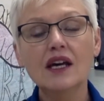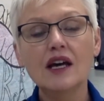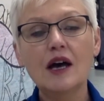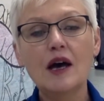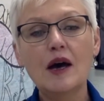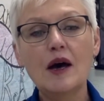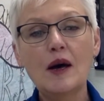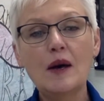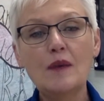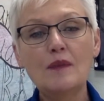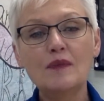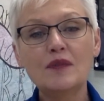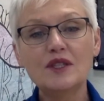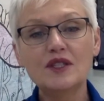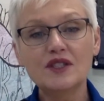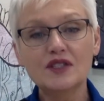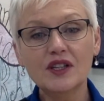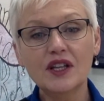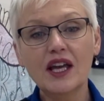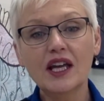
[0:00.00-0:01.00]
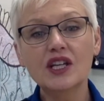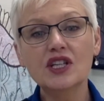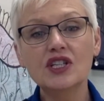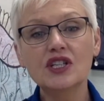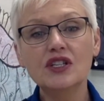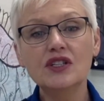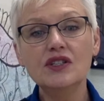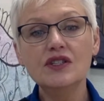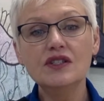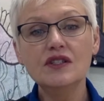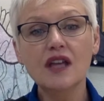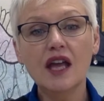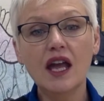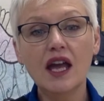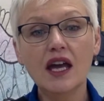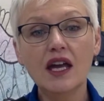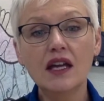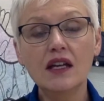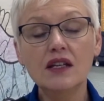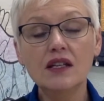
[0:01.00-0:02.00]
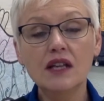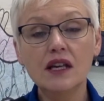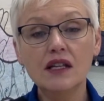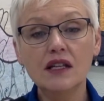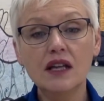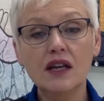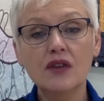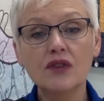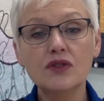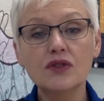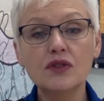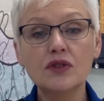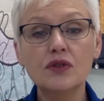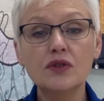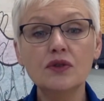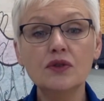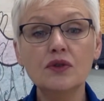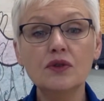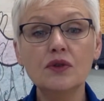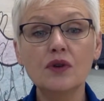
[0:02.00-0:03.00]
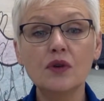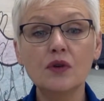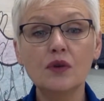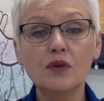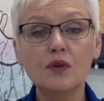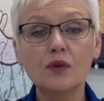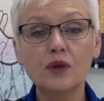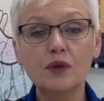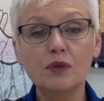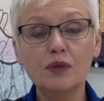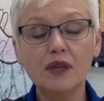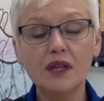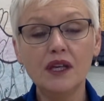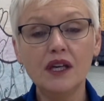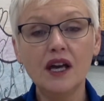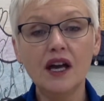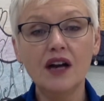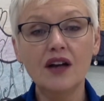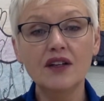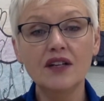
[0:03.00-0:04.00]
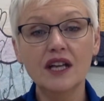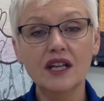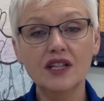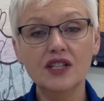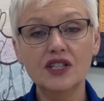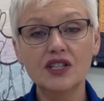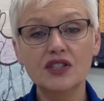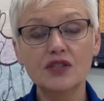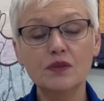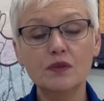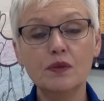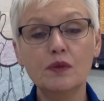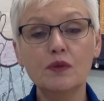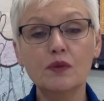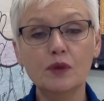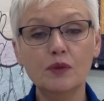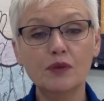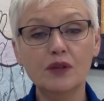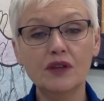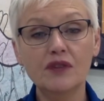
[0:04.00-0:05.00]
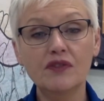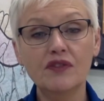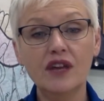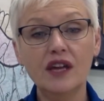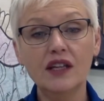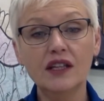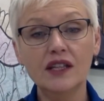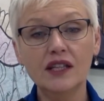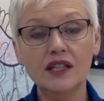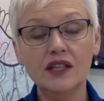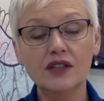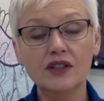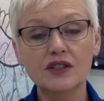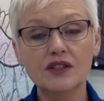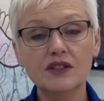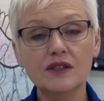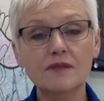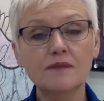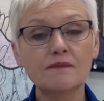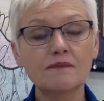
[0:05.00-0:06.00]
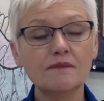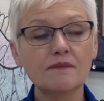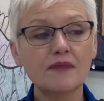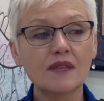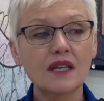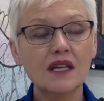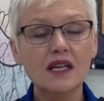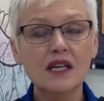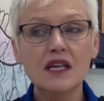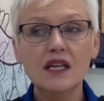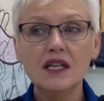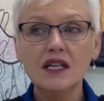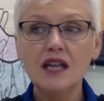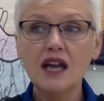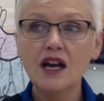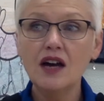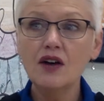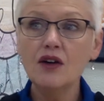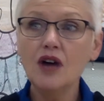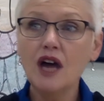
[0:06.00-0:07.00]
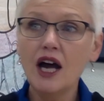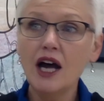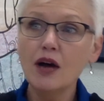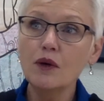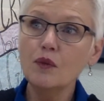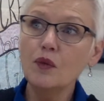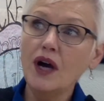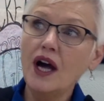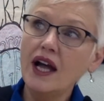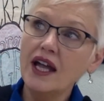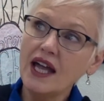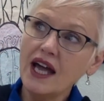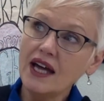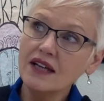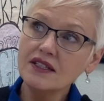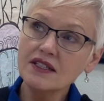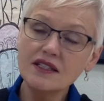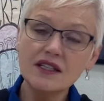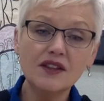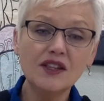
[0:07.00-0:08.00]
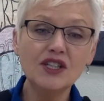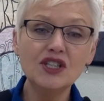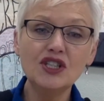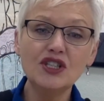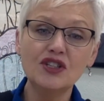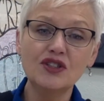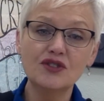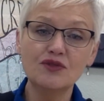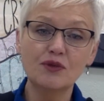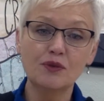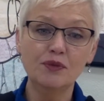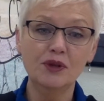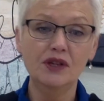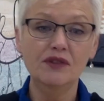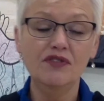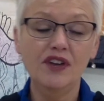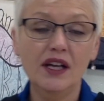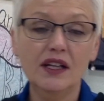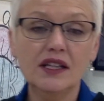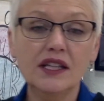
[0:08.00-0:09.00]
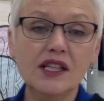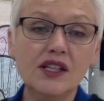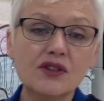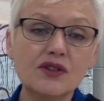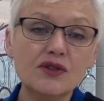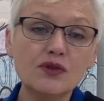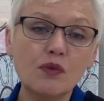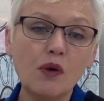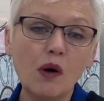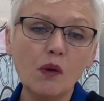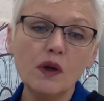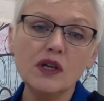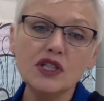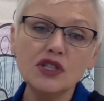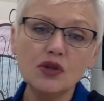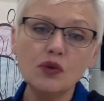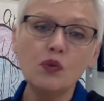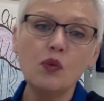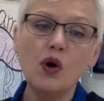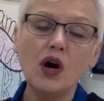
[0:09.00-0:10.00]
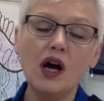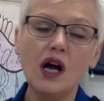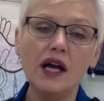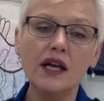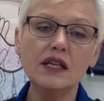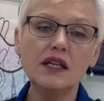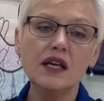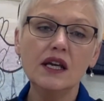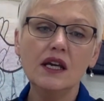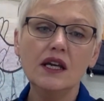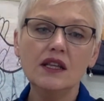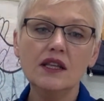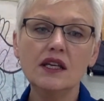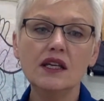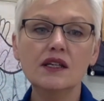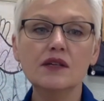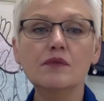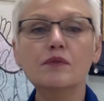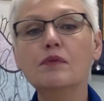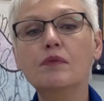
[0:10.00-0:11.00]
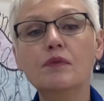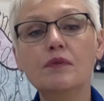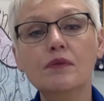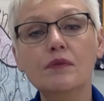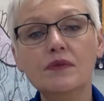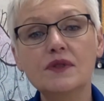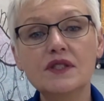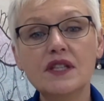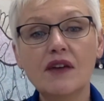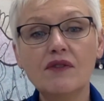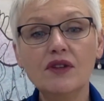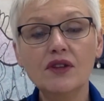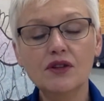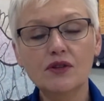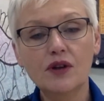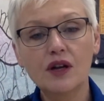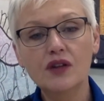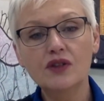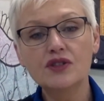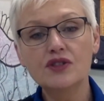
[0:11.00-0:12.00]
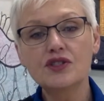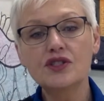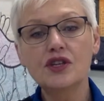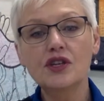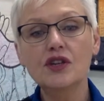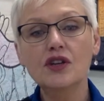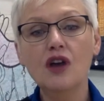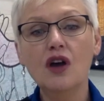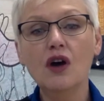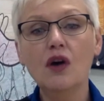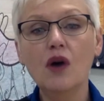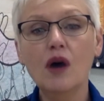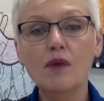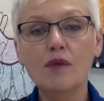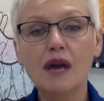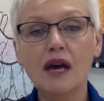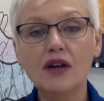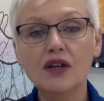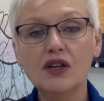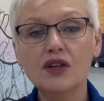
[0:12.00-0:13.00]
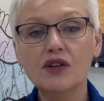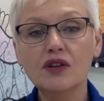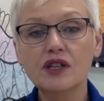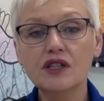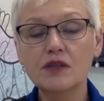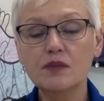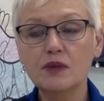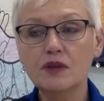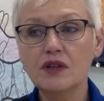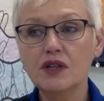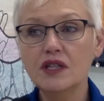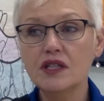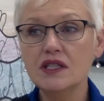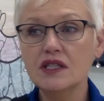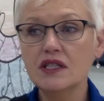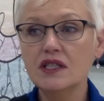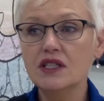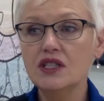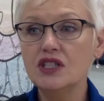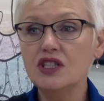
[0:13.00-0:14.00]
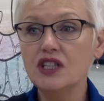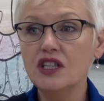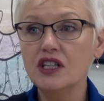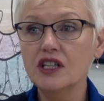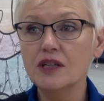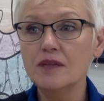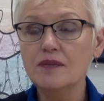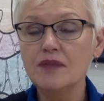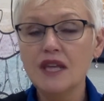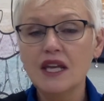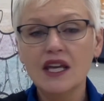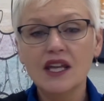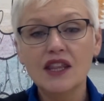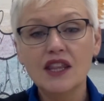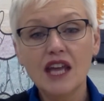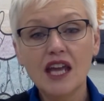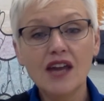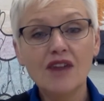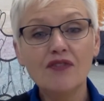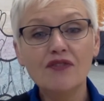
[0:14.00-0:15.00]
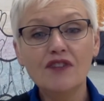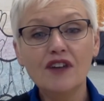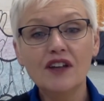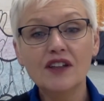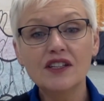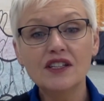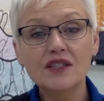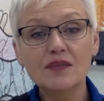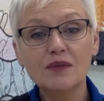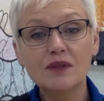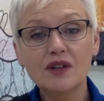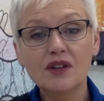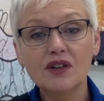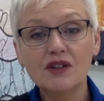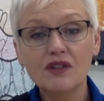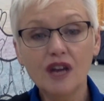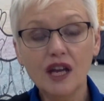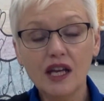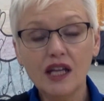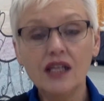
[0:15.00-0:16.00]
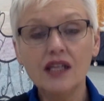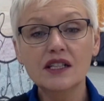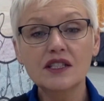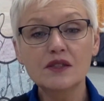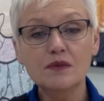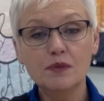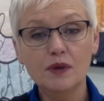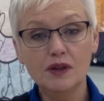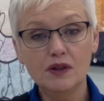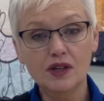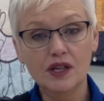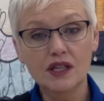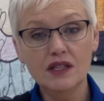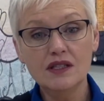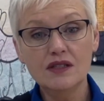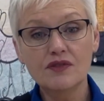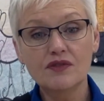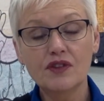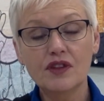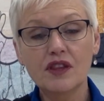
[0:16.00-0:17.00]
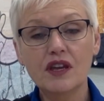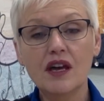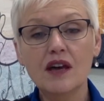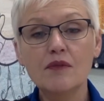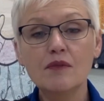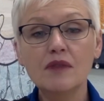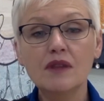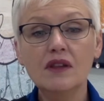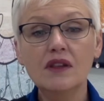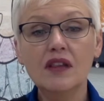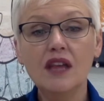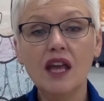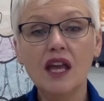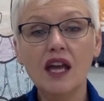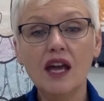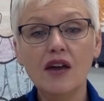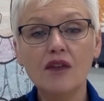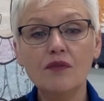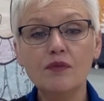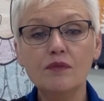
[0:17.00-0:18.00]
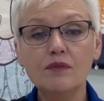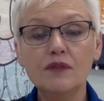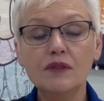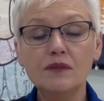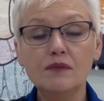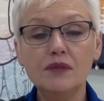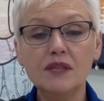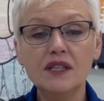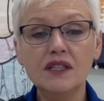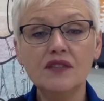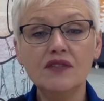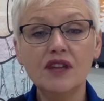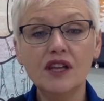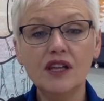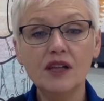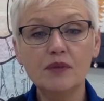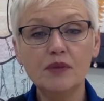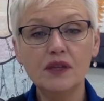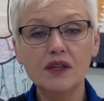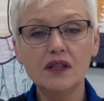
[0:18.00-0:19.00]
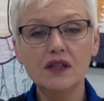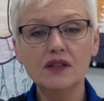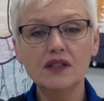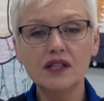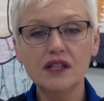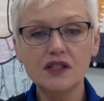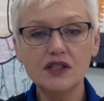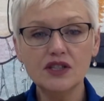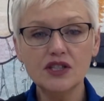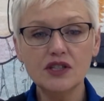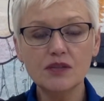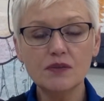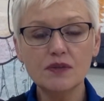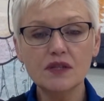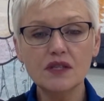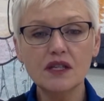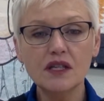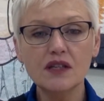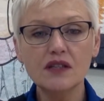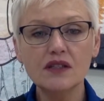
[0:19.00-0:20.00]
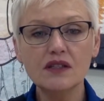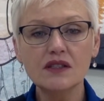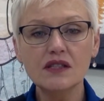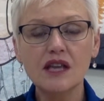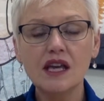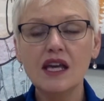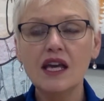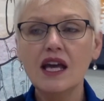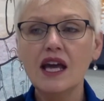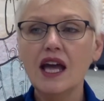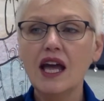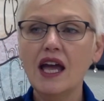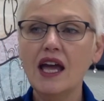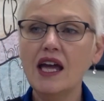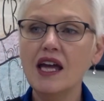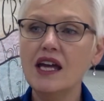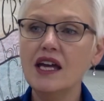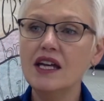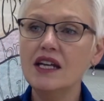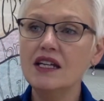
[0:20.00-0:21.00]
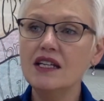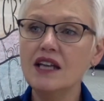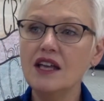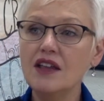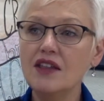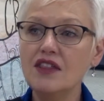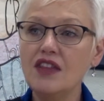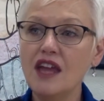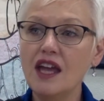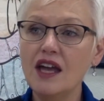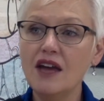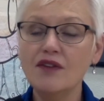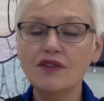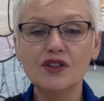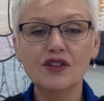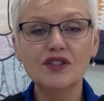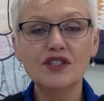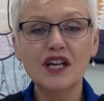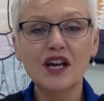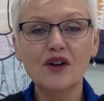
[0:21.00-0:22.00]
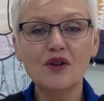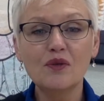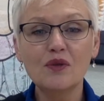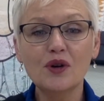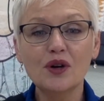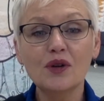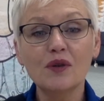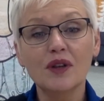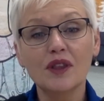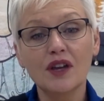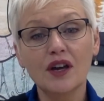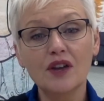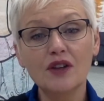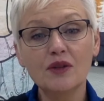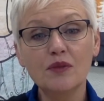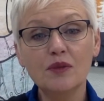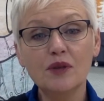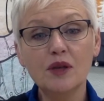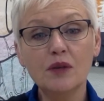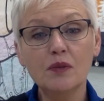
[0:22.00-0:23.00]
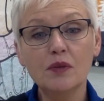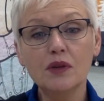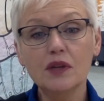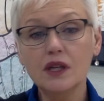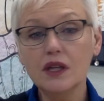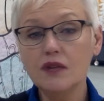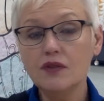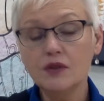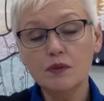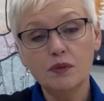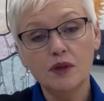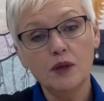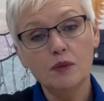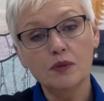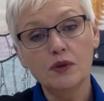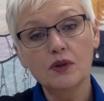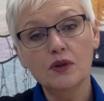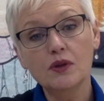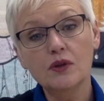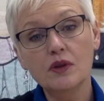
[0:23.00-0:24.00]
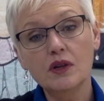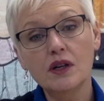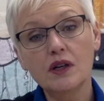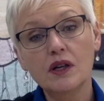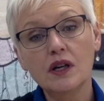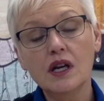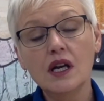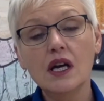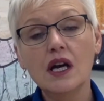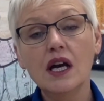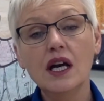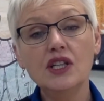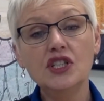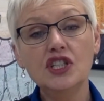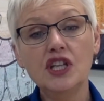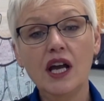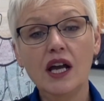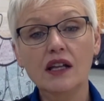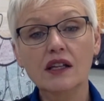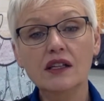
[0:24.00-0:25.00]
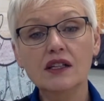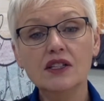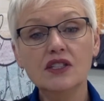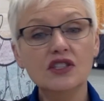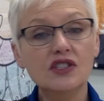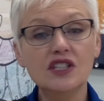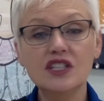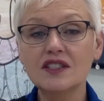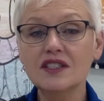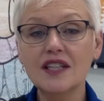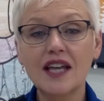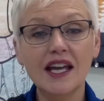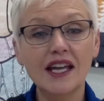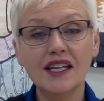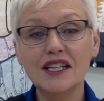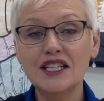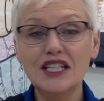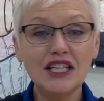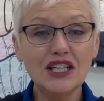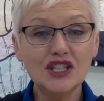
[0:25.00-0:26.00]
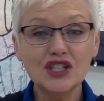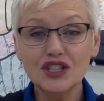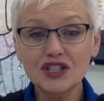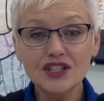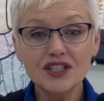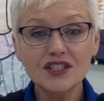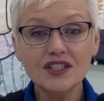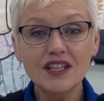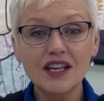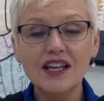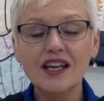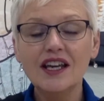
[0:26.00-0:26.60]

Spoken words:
the selections and announce who will be our next year's Ripple Effect leaders. Now, I asked this year's Ripple Effect leaders, what would you want the 7th graders to know about your experience this year? They have felt it's been a great experience for them. They have been developing their leadership skills, and they have learned how to work with other people, even people who are a challenge. Just like teachers,